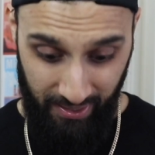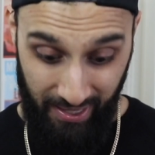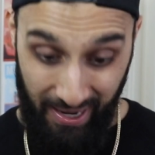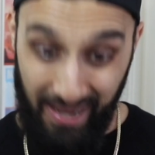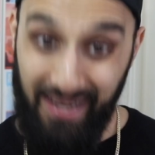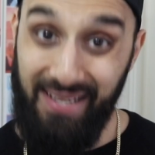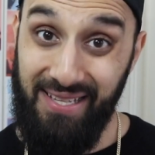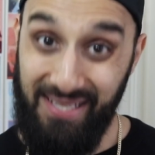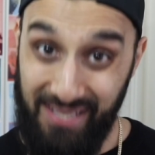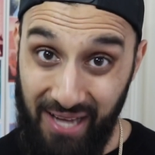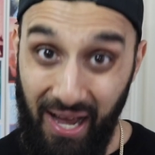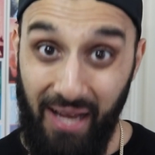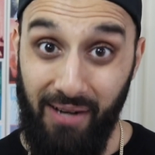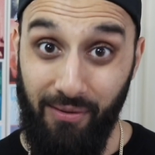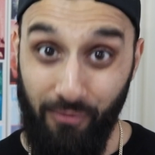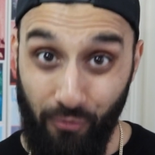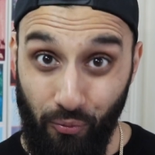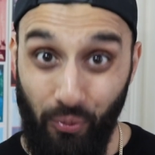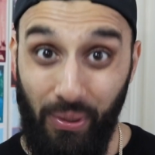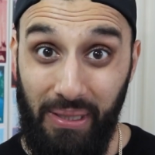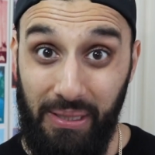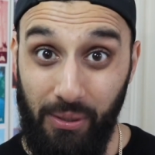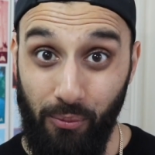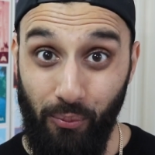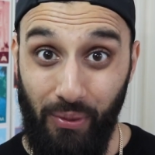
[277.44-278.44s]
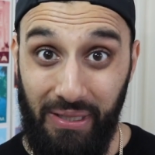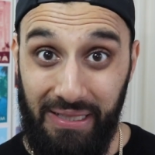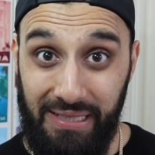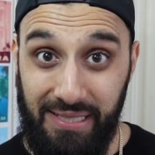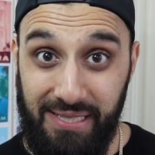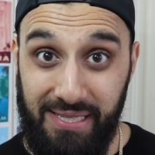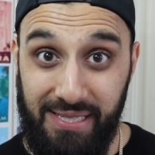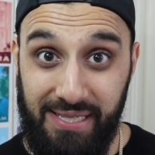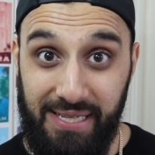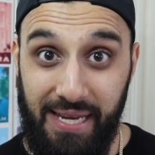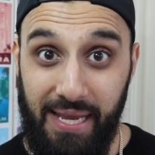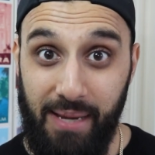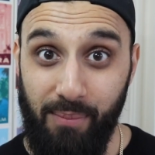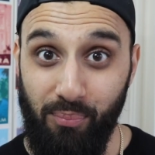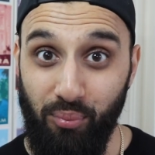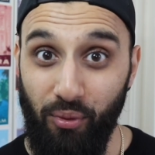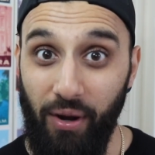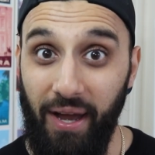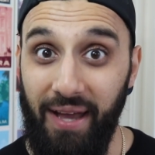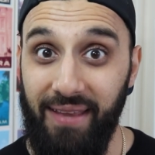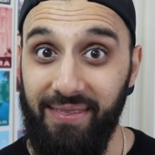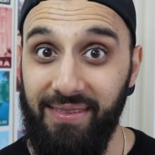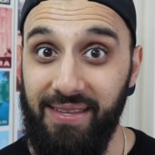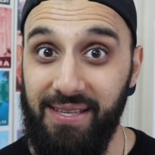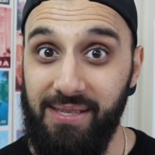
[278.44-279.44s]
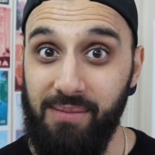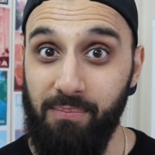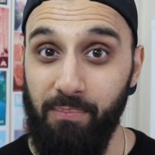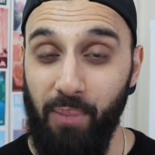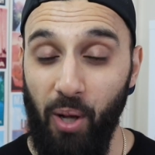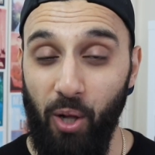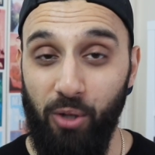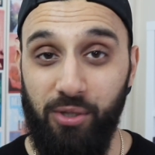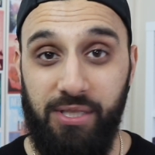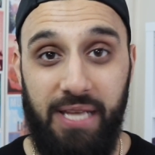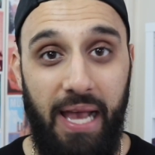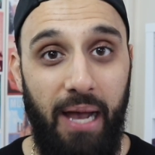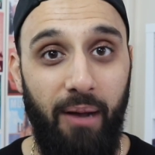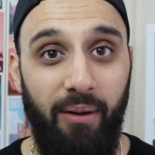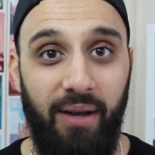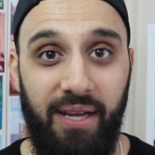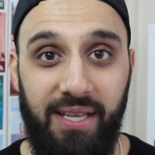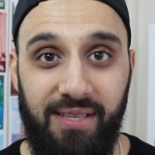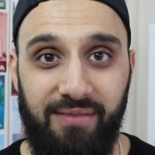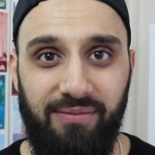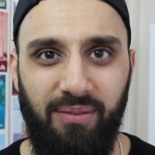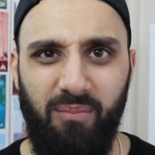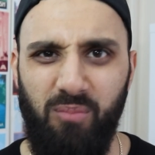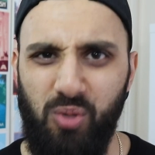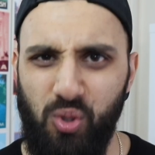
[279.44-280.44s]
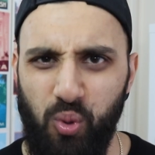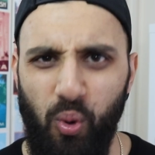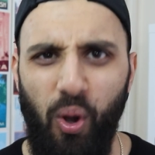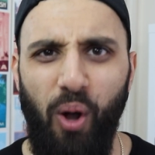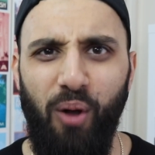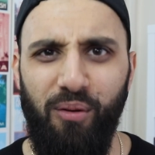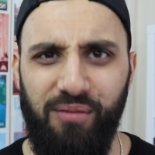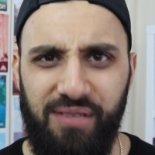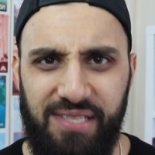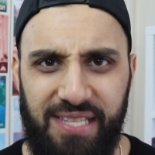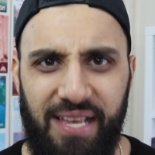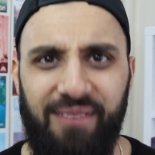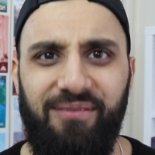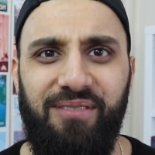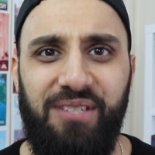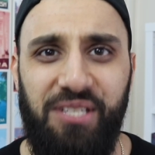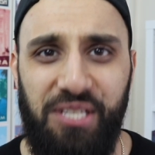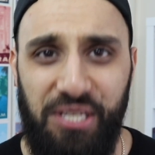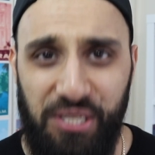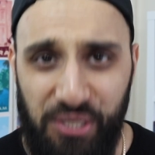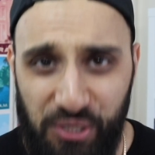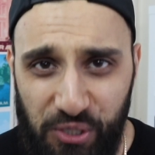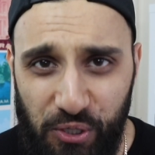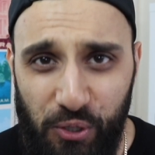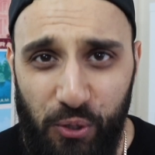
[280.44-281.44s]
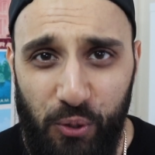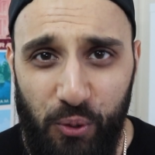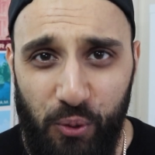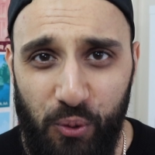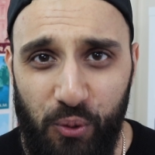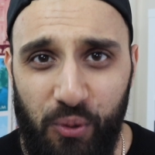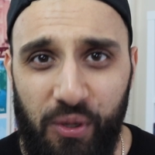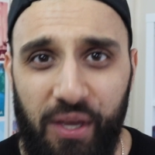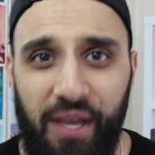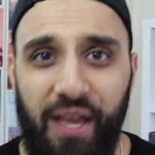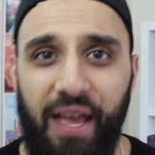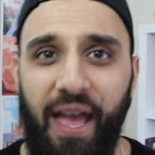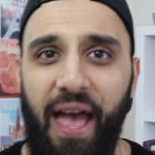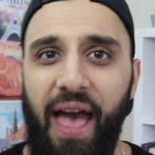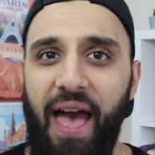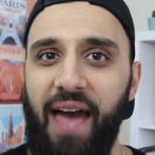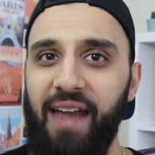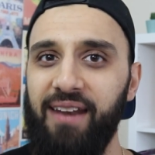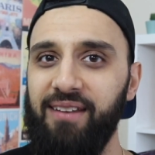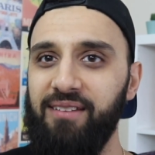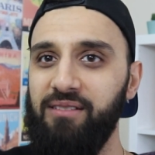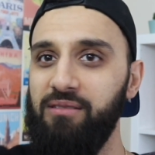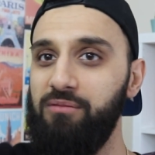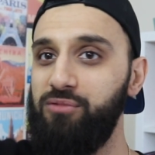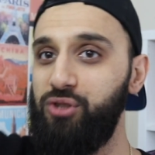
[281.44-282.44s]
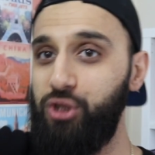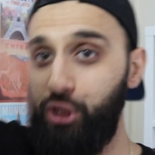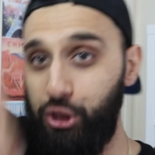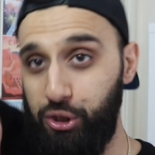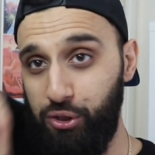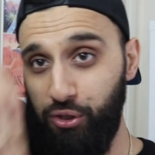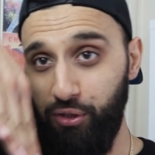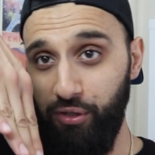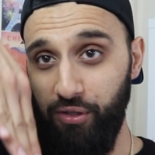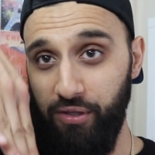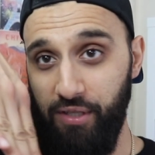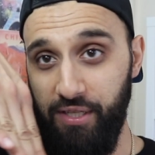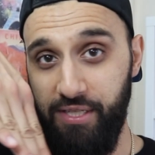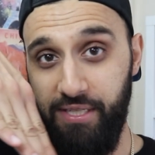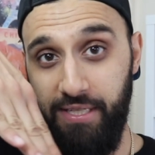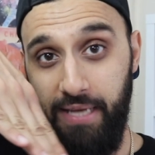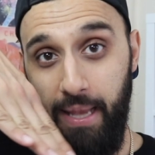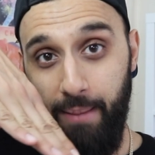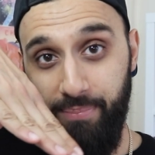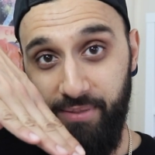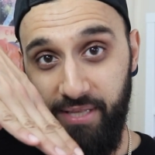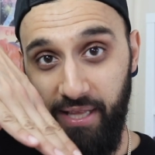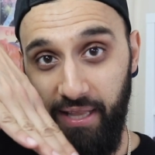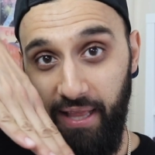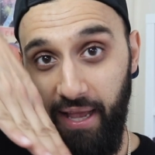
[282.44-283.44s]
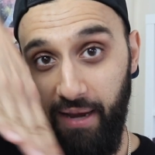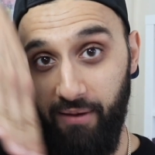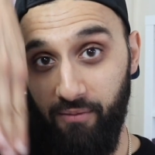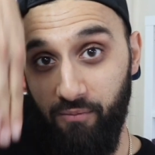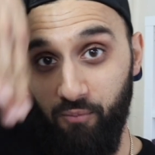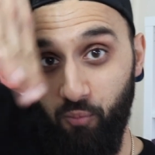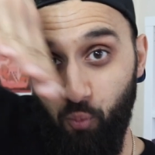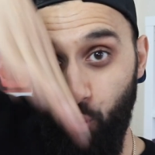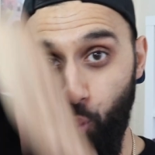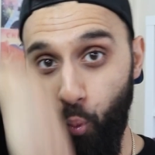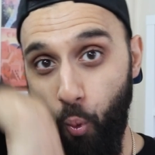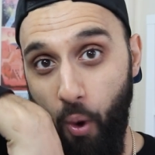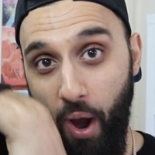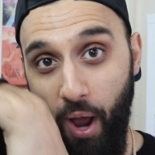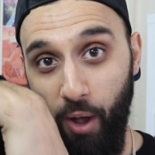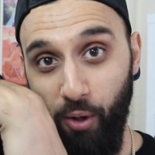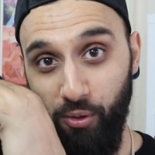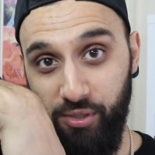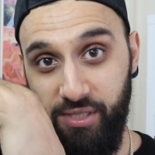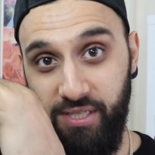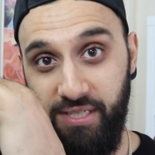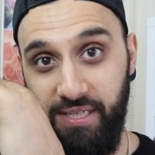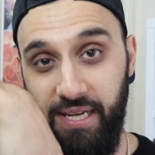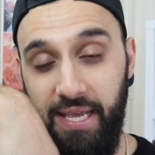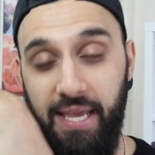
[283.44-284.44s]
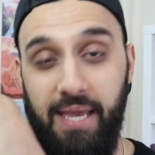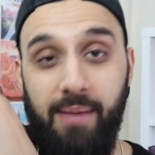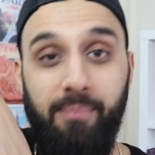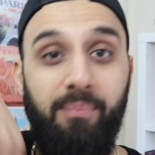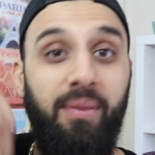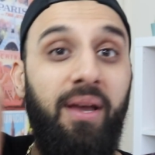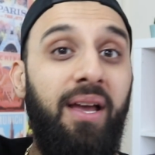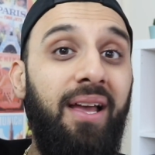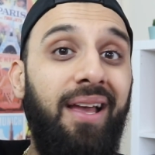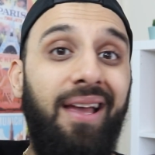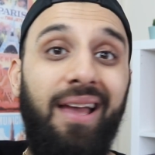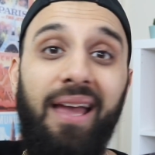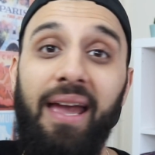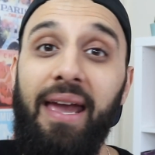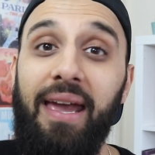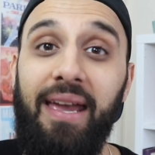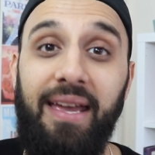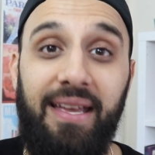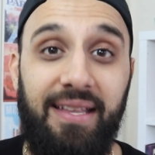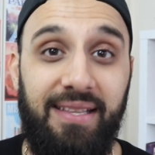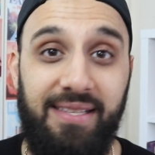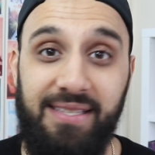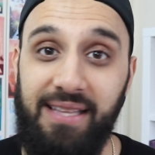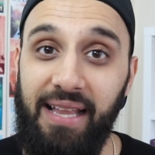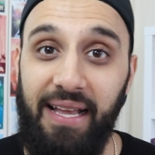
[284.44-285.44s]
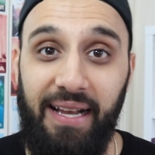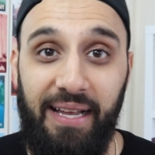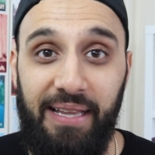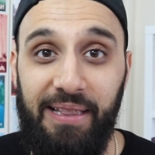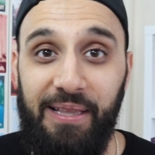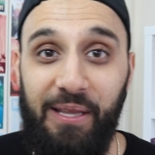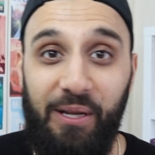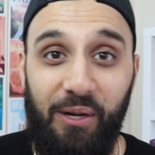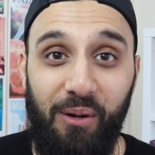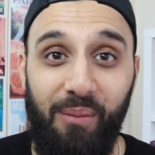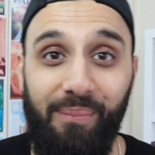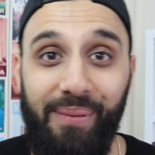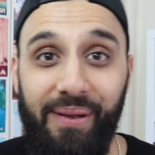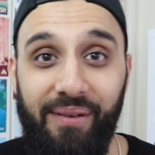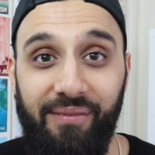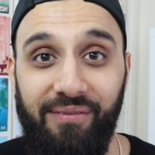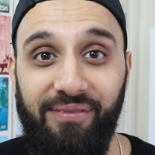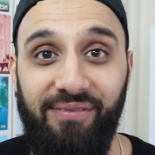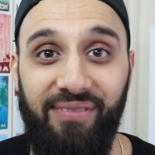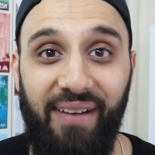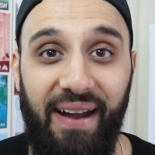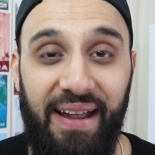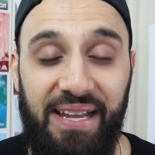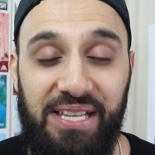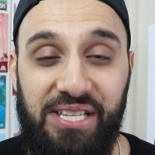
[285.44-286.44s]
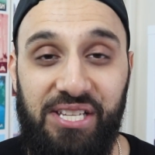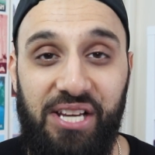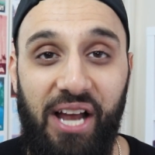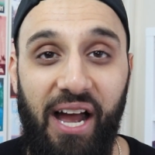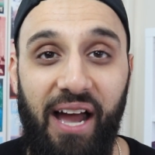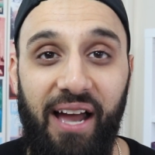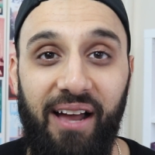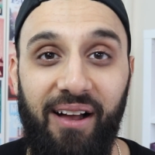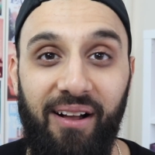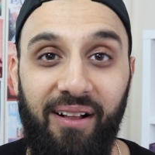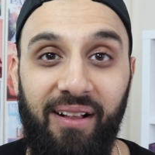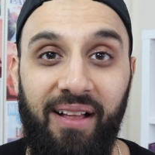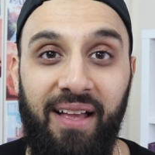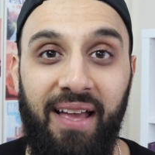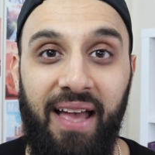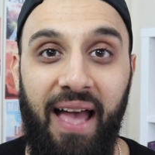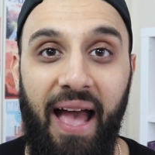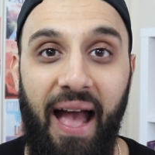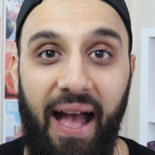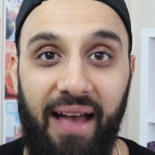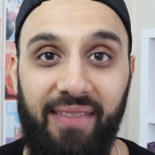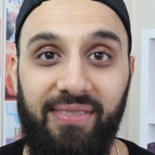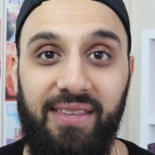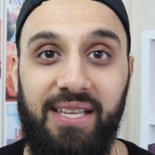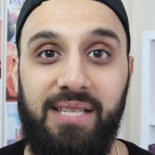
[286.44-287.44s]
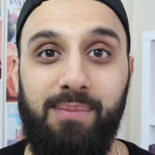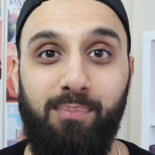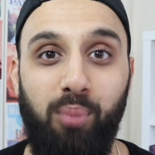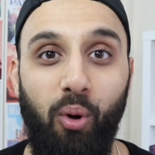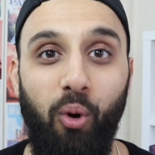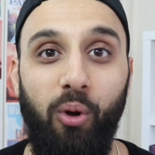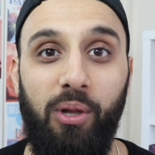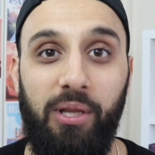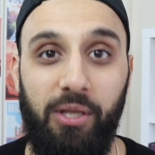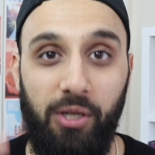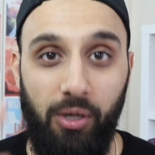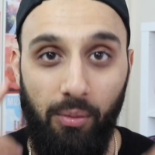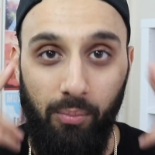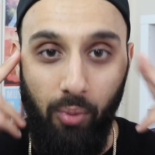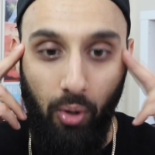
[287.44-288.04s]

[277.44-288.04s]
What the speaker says: and it's kind of really steep, right? This bell tower is from 1272 and the steps are like well steep. It's like a little bit fragile, and this poor little